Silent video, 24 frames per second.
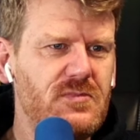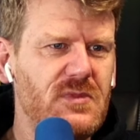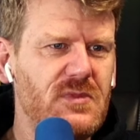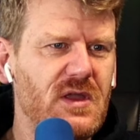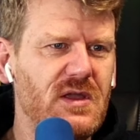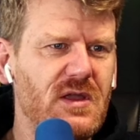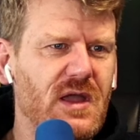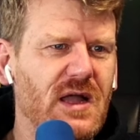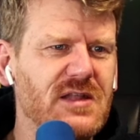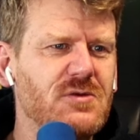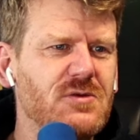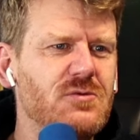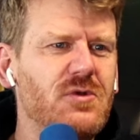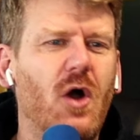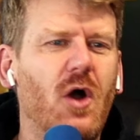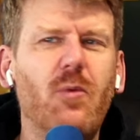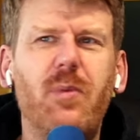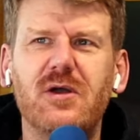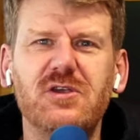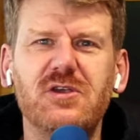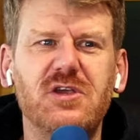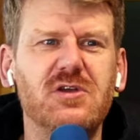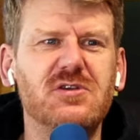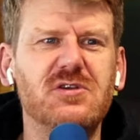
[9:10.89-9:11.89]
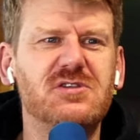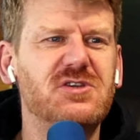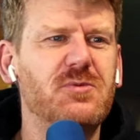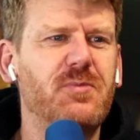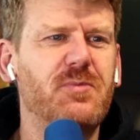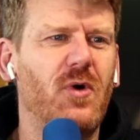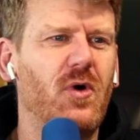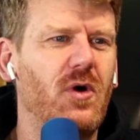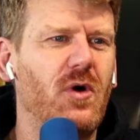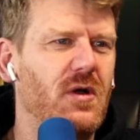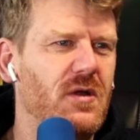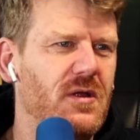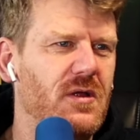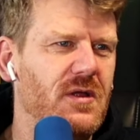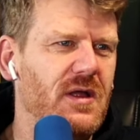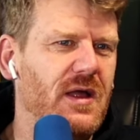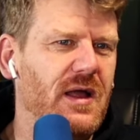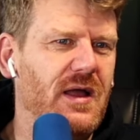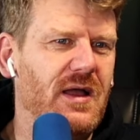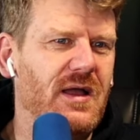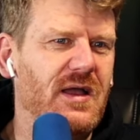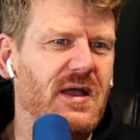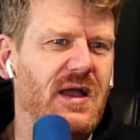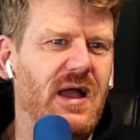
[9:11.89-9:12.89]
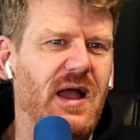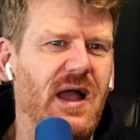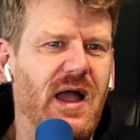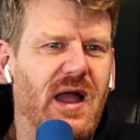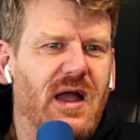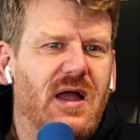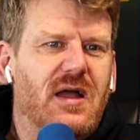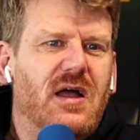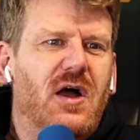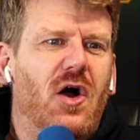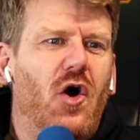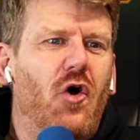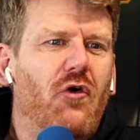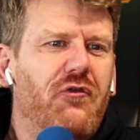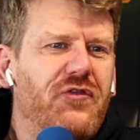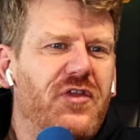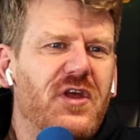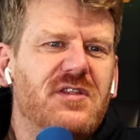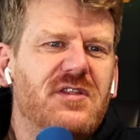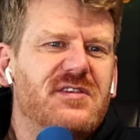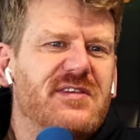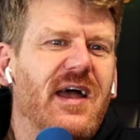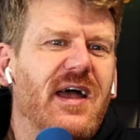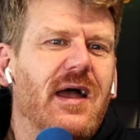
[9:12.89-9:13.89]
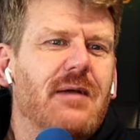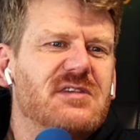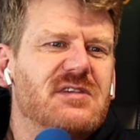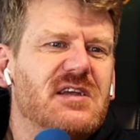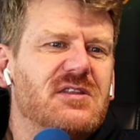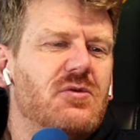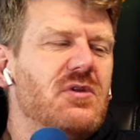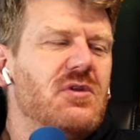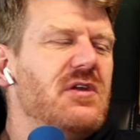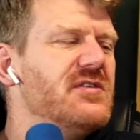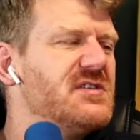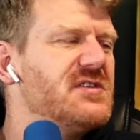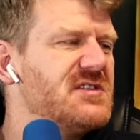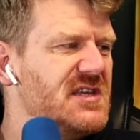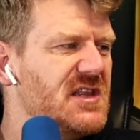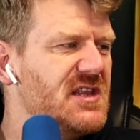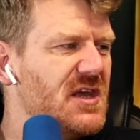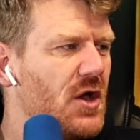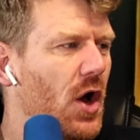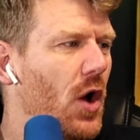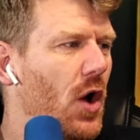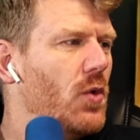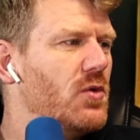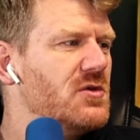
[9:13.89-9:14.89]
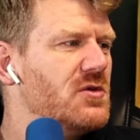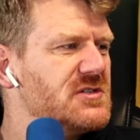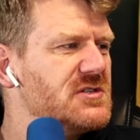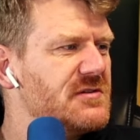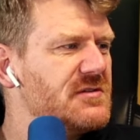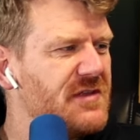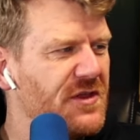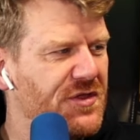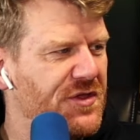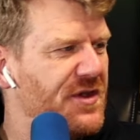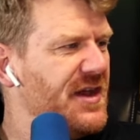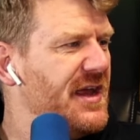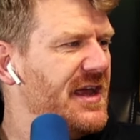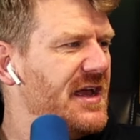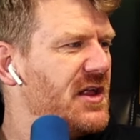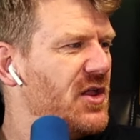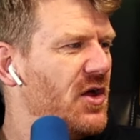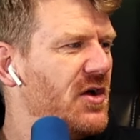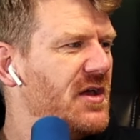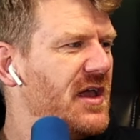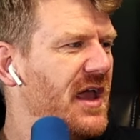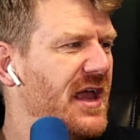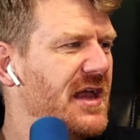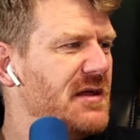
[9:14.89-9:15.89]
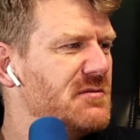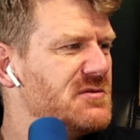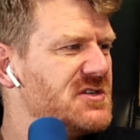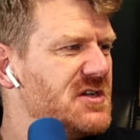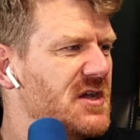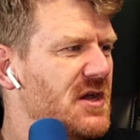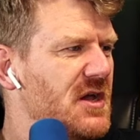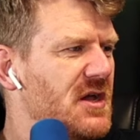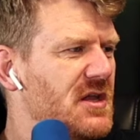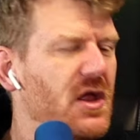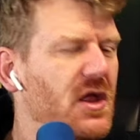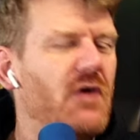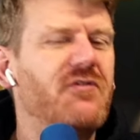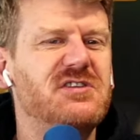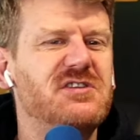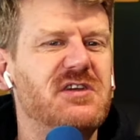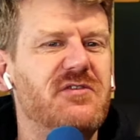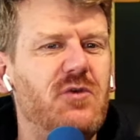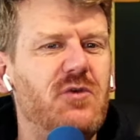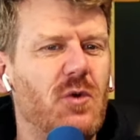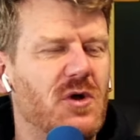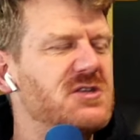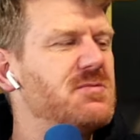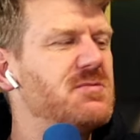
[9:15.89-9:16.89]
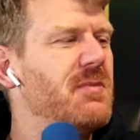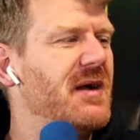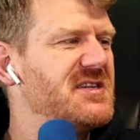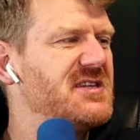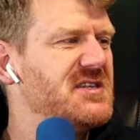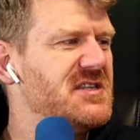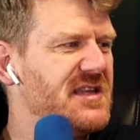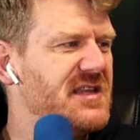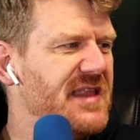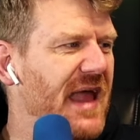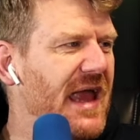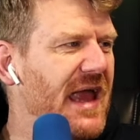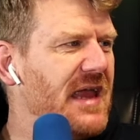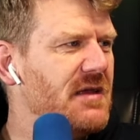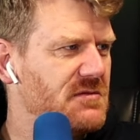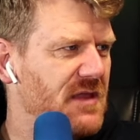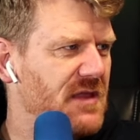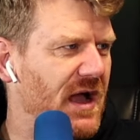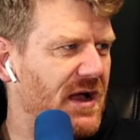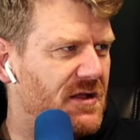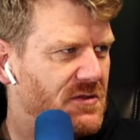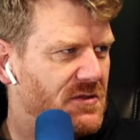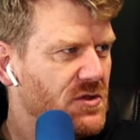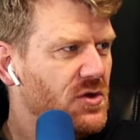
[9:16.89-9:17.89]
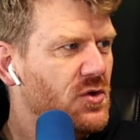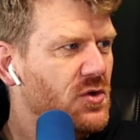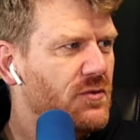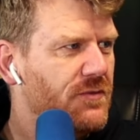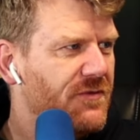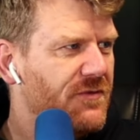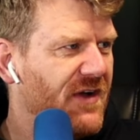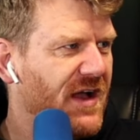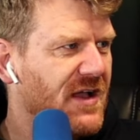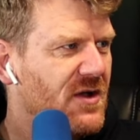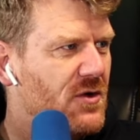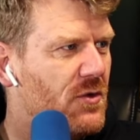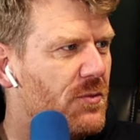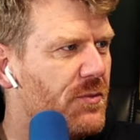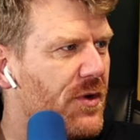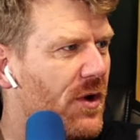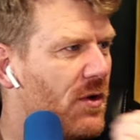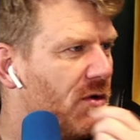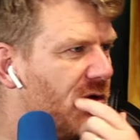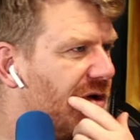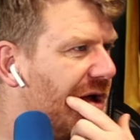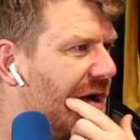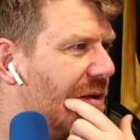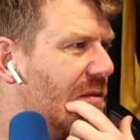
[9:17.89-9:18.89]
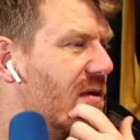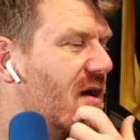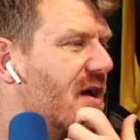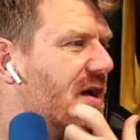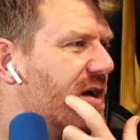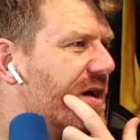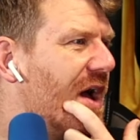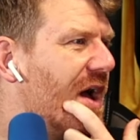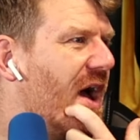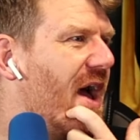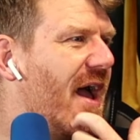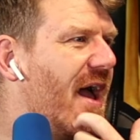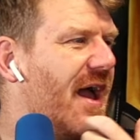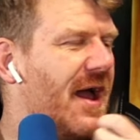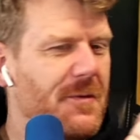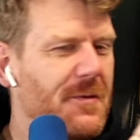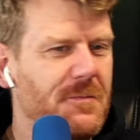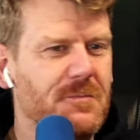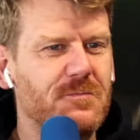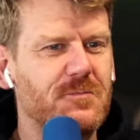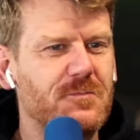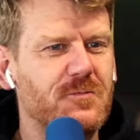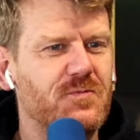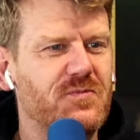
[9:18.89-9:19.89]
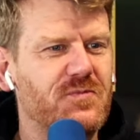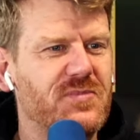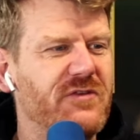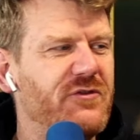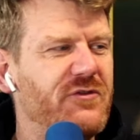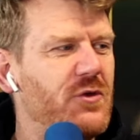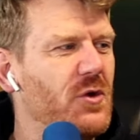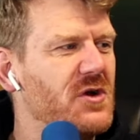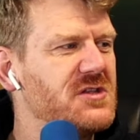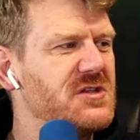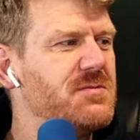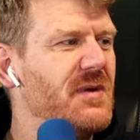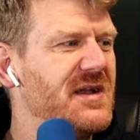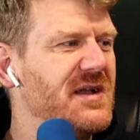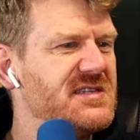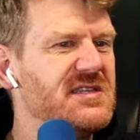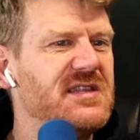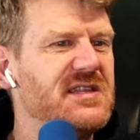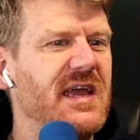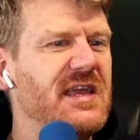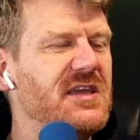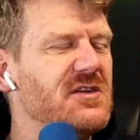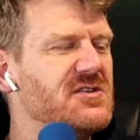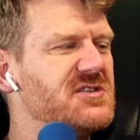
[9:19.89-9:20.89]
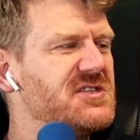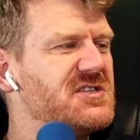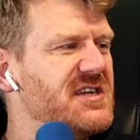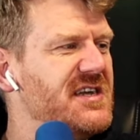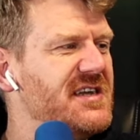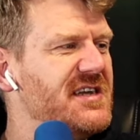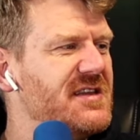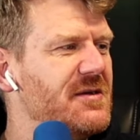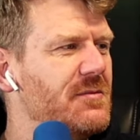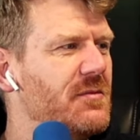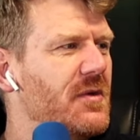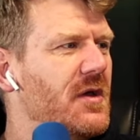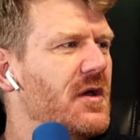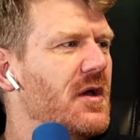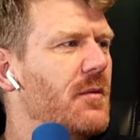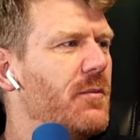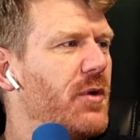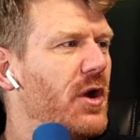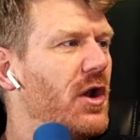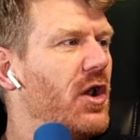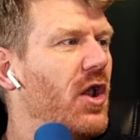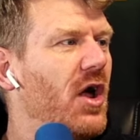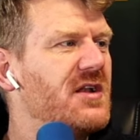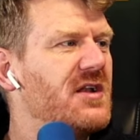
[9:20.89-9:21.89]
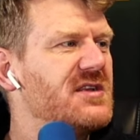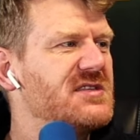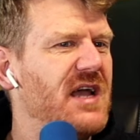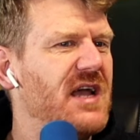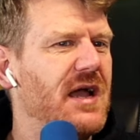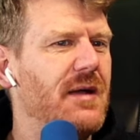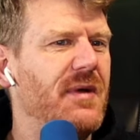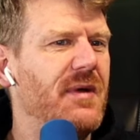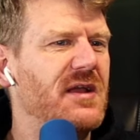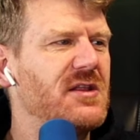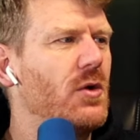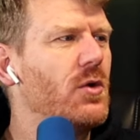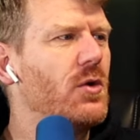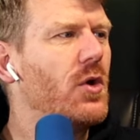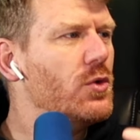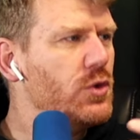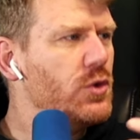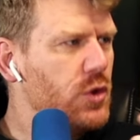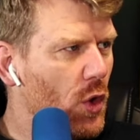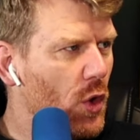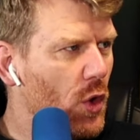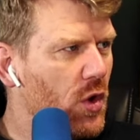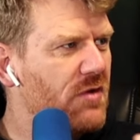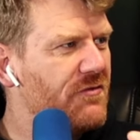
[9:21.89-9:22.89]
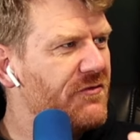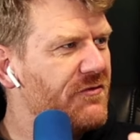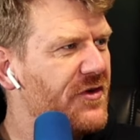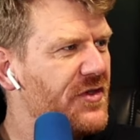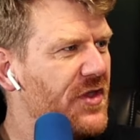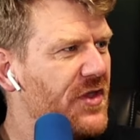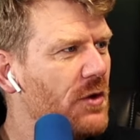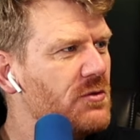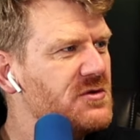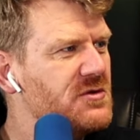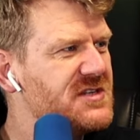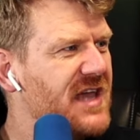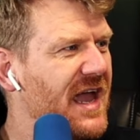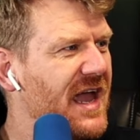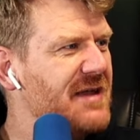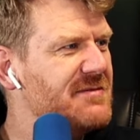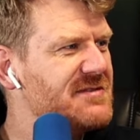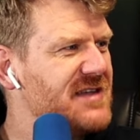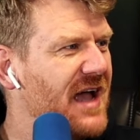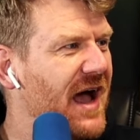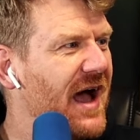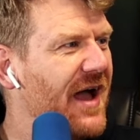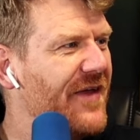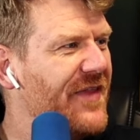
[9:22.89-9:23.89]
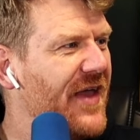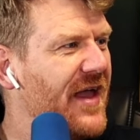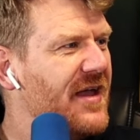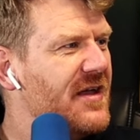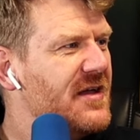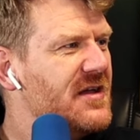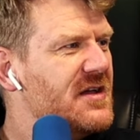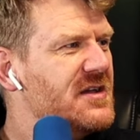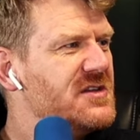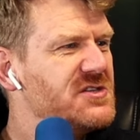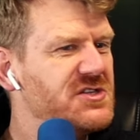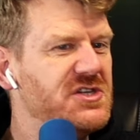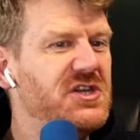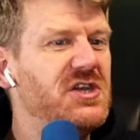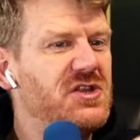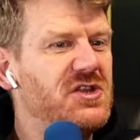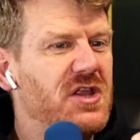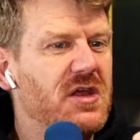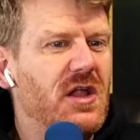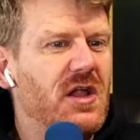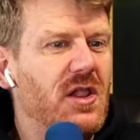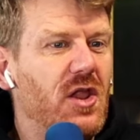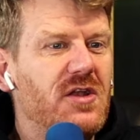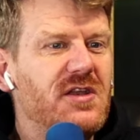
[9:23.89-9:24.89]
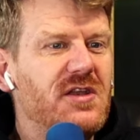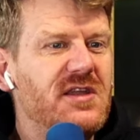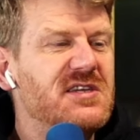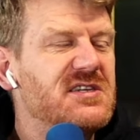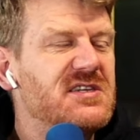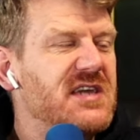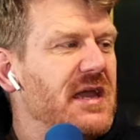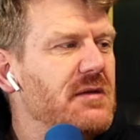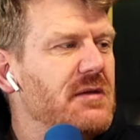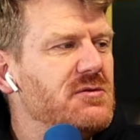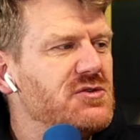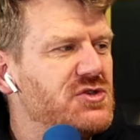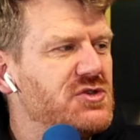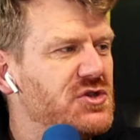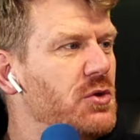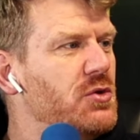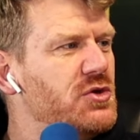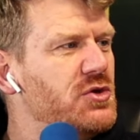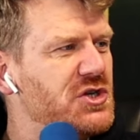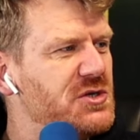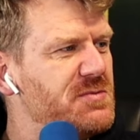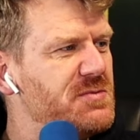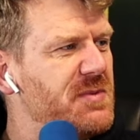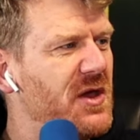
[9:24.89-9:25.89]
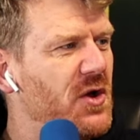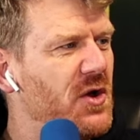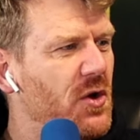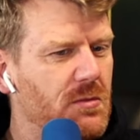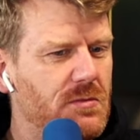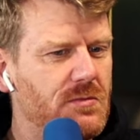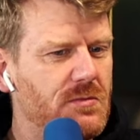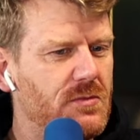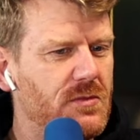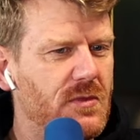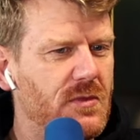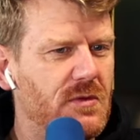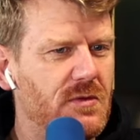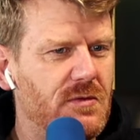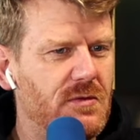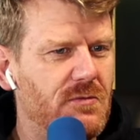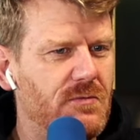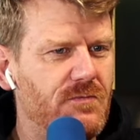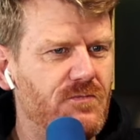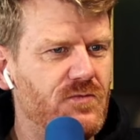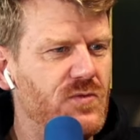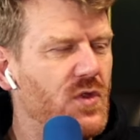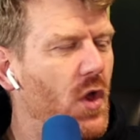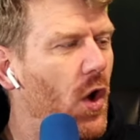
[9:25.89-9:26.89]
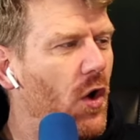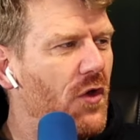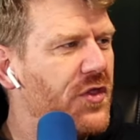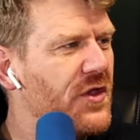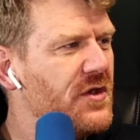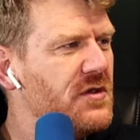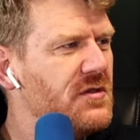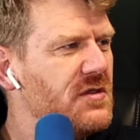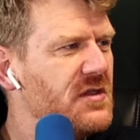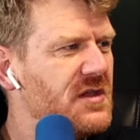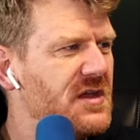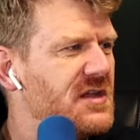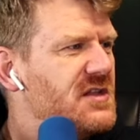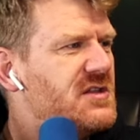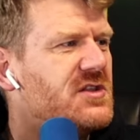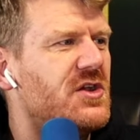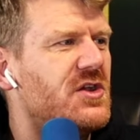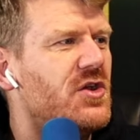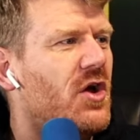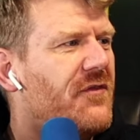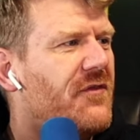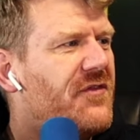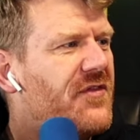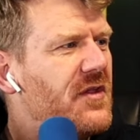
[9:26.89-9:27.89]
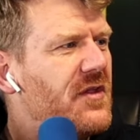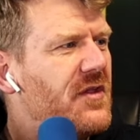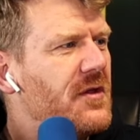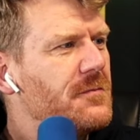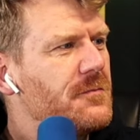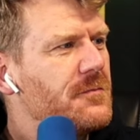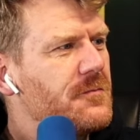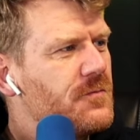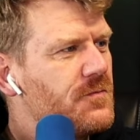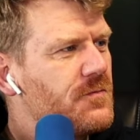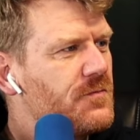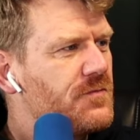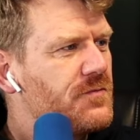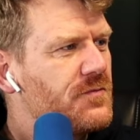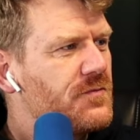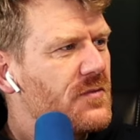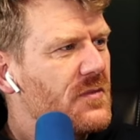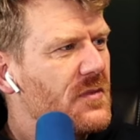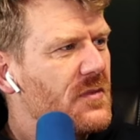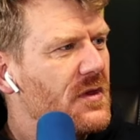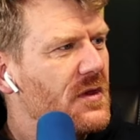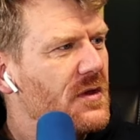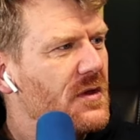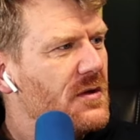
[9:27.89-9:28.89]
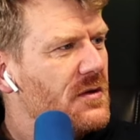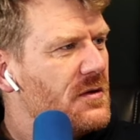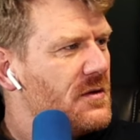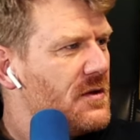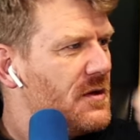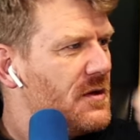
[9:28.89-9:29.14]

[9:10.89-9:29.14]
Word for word: I don't know about you two, but oftentimes I don't even see the goals of the three o'clock games. Obviously, yeah. if you watch Match of the Day, that newfangled program. Um, if you watch Match of the Day, you'll see no. them. But a lot of the time, I don't go looking for those games either. So you, a lot of these games do just become nothing. They're, they're not... I, I just watch the three-minute